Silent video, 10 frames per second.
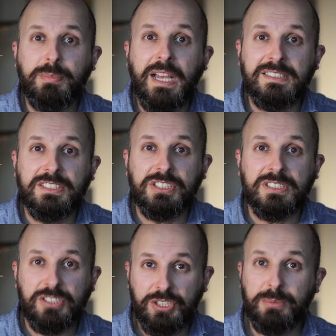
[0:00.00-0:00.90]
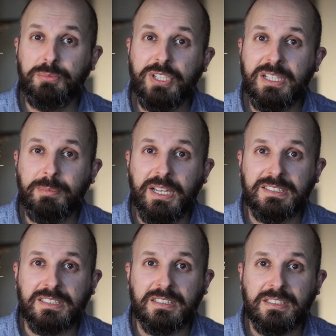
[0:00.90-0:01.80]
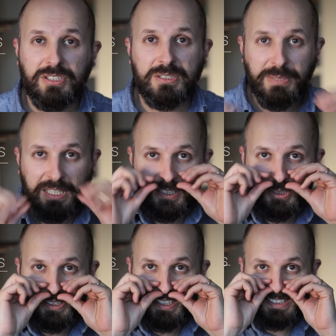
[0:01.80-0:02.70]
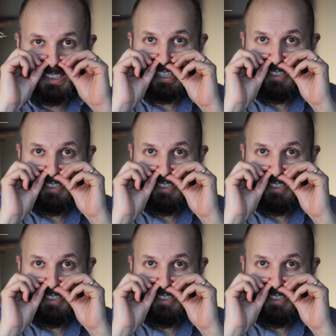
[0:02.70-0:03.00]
passages so you can breathe better. So it's a bit like doing this.